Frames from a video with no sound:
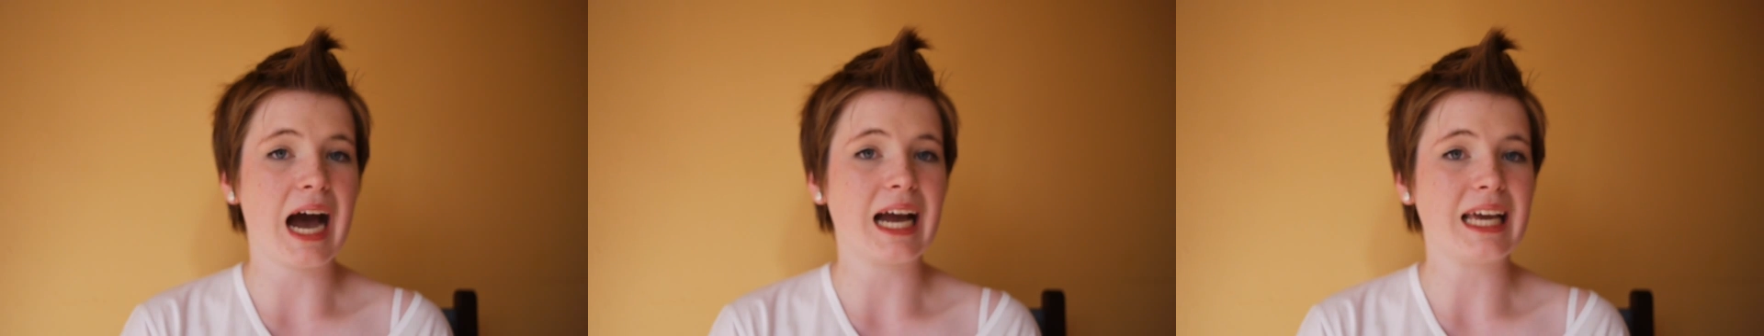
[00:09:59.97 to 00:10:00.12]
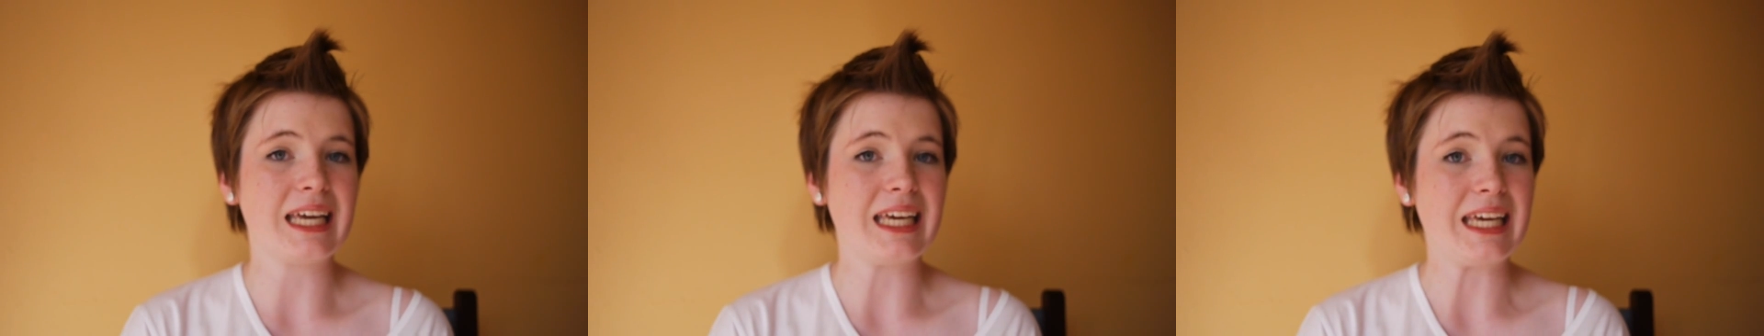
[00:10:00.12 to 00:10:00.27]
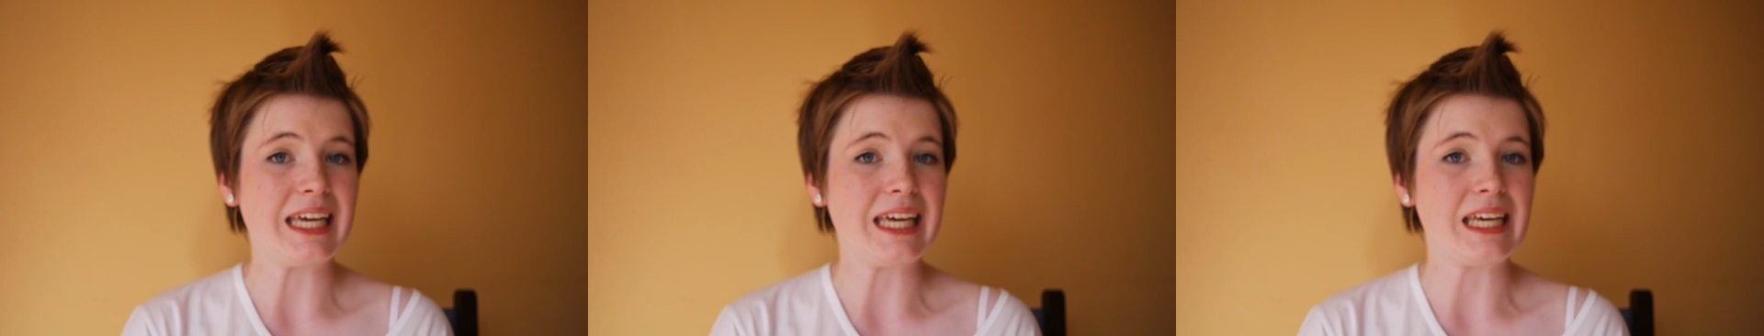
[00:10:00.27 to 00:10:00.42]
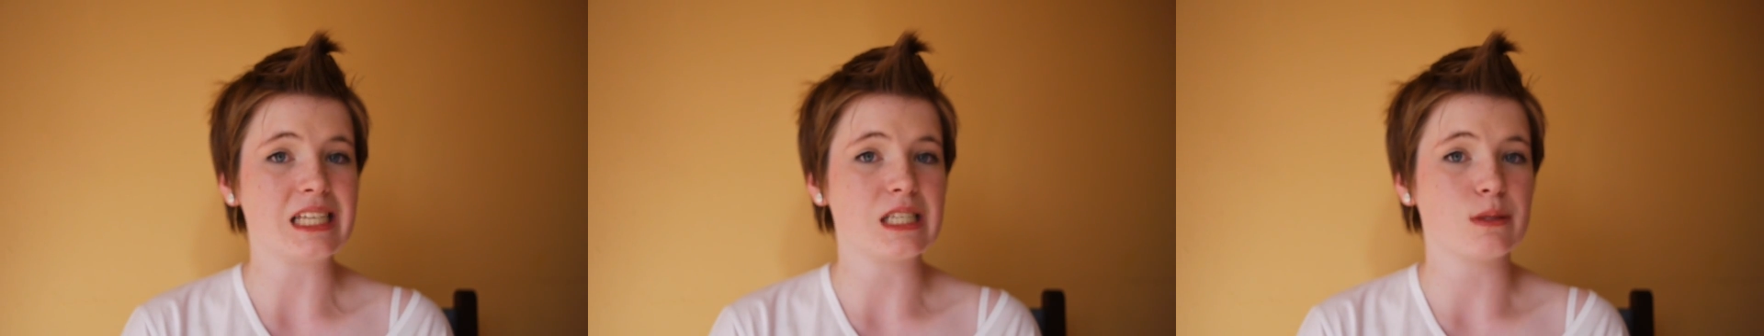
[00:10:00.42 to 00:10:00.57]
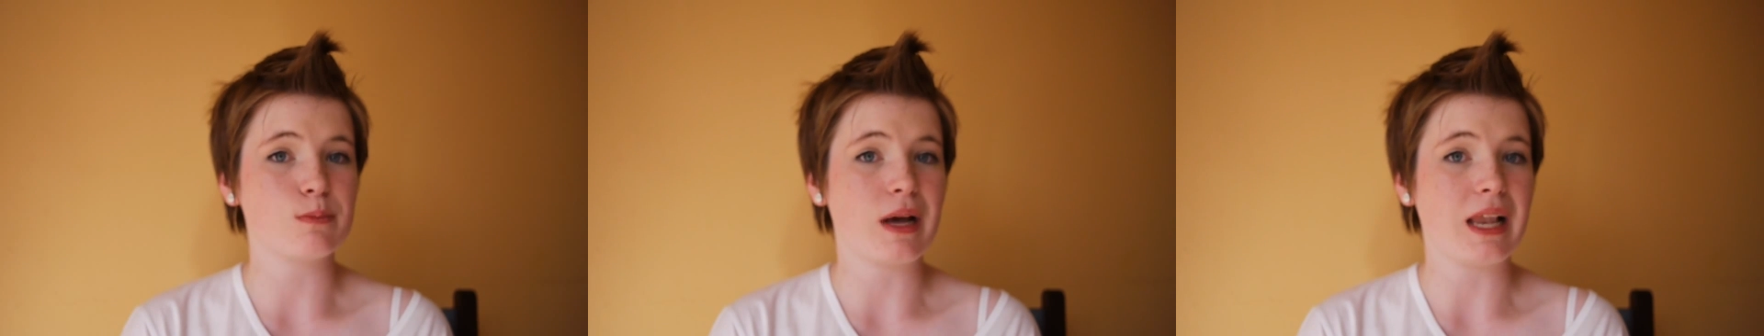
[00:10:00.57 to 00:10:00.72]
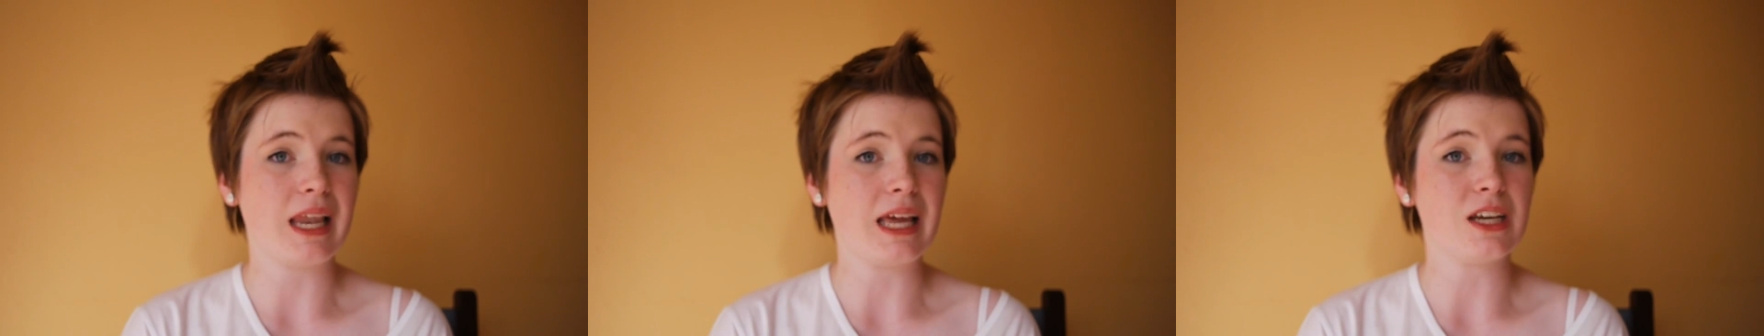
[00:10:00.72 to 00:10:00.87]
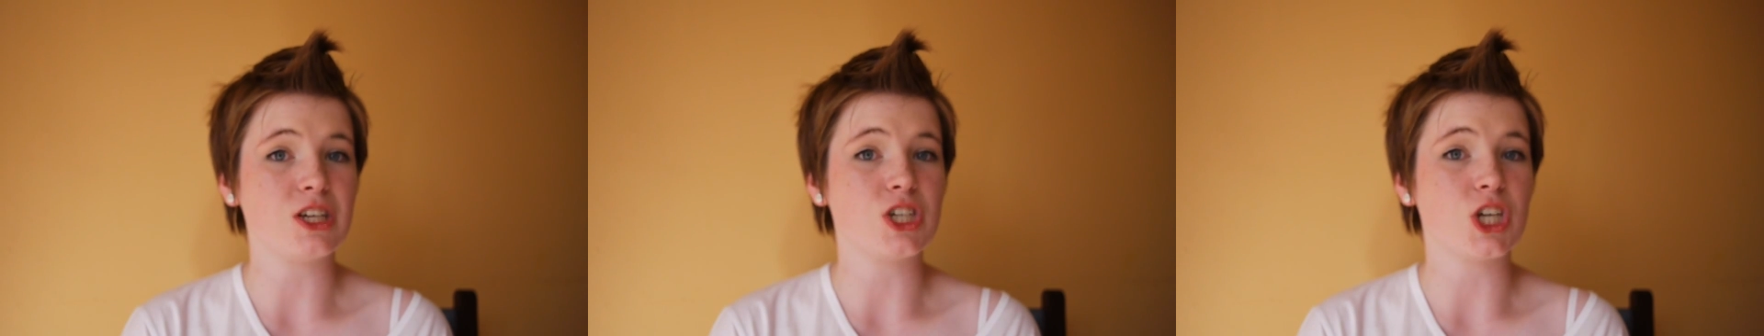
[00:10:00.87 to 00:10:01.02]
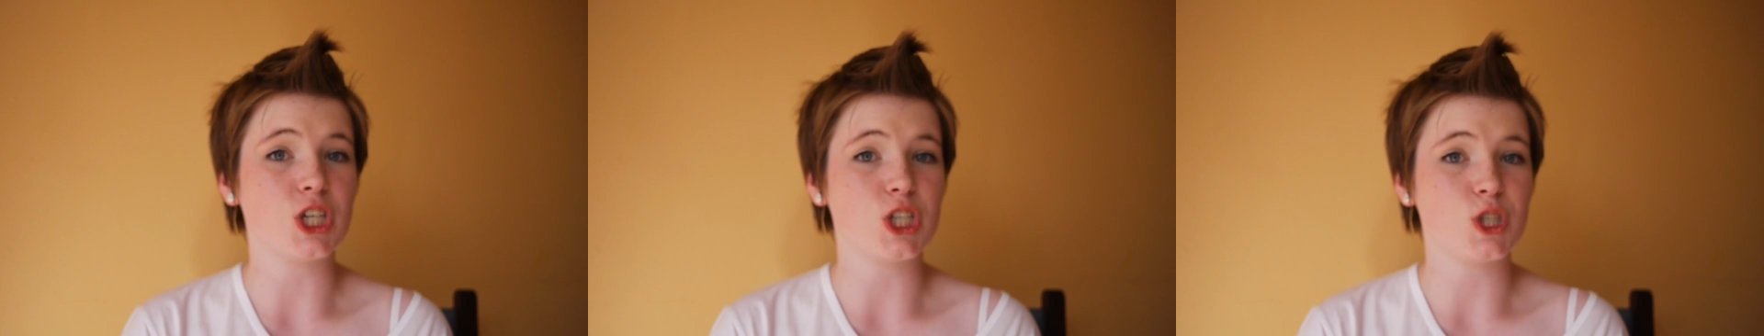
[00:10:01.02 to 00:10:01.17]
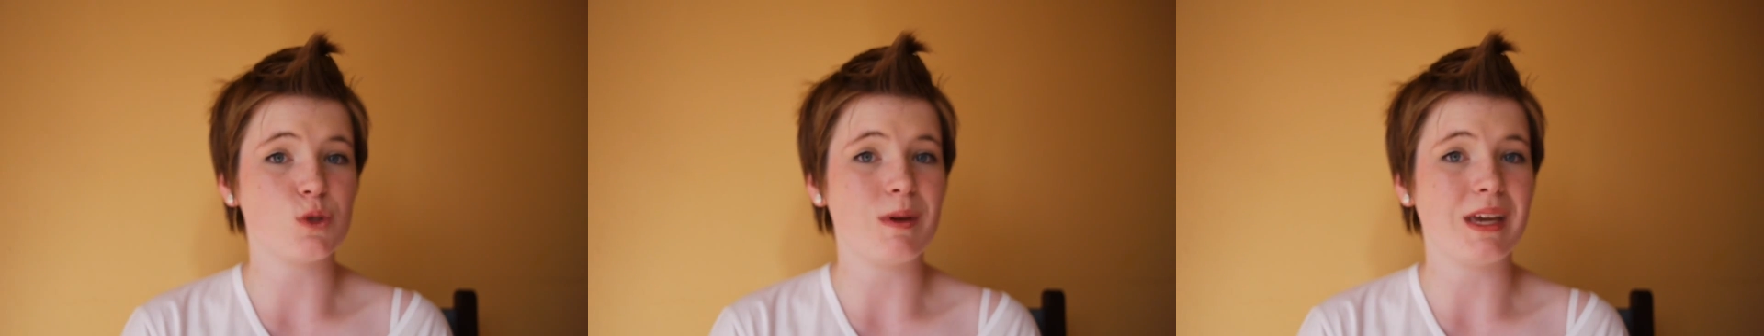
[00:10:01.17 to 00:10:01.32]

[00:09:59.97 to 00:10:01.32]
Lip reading: IE spelling does